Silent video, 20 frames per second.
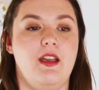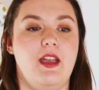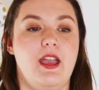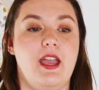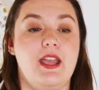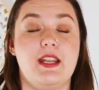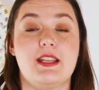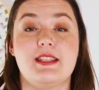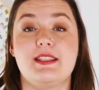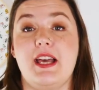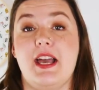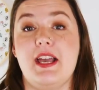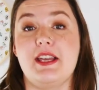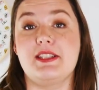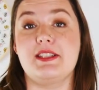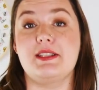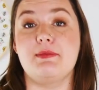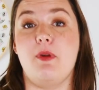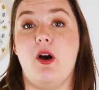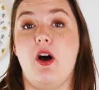a
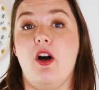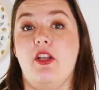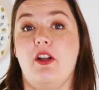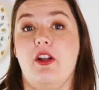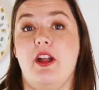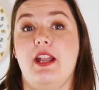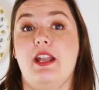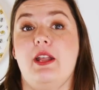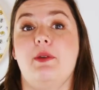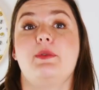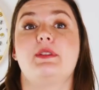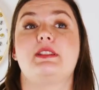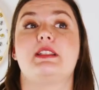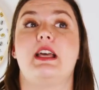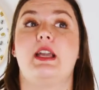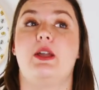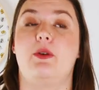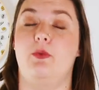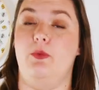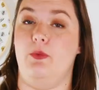size smaller, and it was
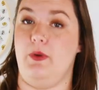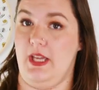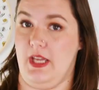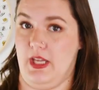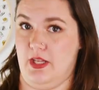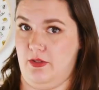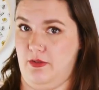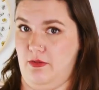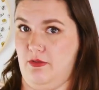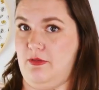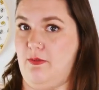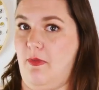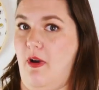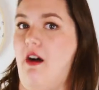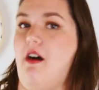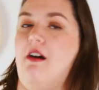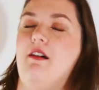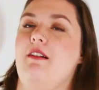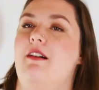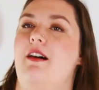like way too
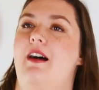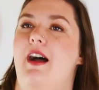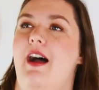small.